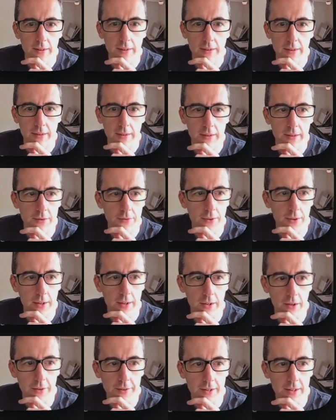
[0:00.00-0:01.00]
this file
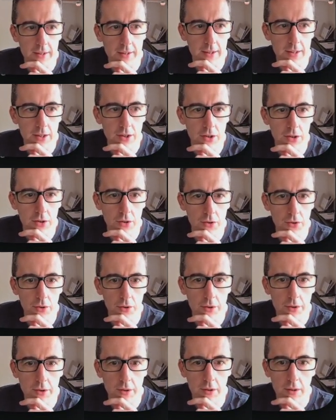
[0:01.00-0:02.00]
authentication
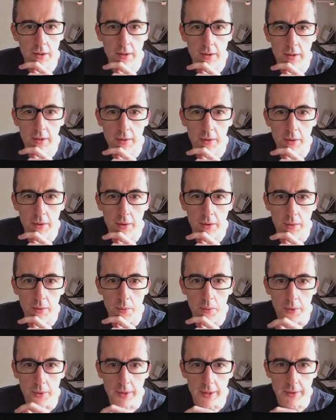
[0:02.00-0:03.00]
controller
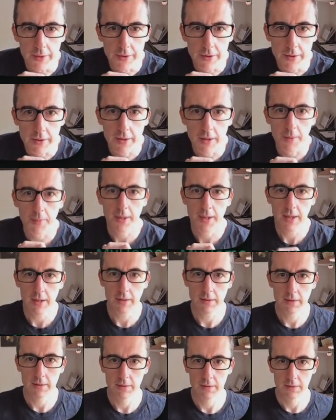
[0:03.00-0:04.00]
will now turn up here.
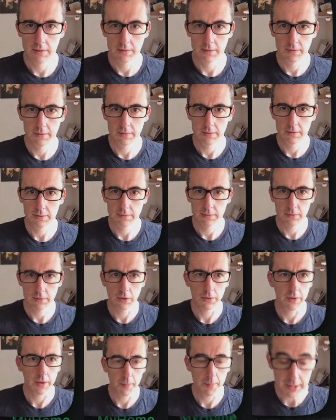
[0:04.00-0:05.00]
Oh,
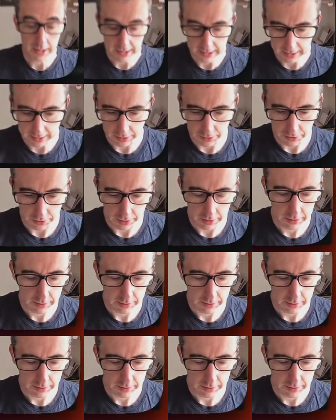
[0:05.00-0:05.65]
amenity controller.